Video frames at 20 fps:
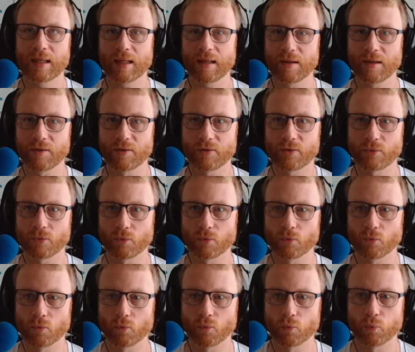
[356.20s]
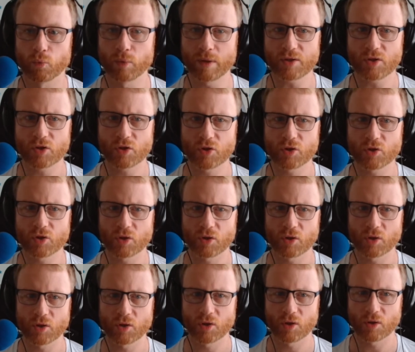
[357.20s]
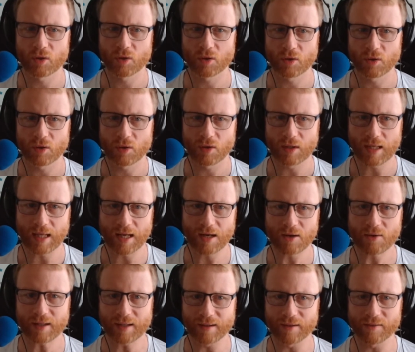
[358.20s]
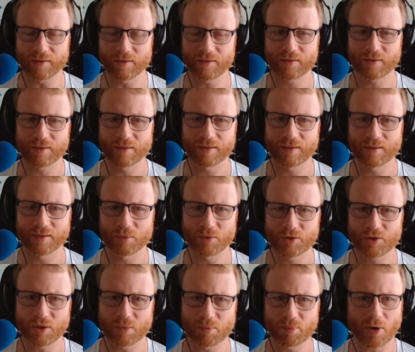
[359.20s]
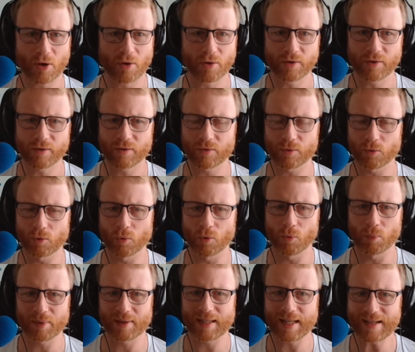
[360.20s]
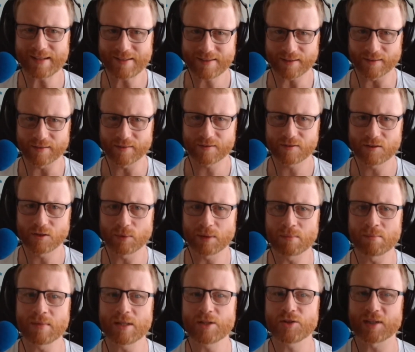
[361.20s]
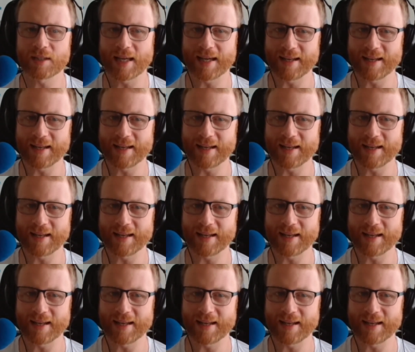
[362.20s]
is which areas, which components or places do we measure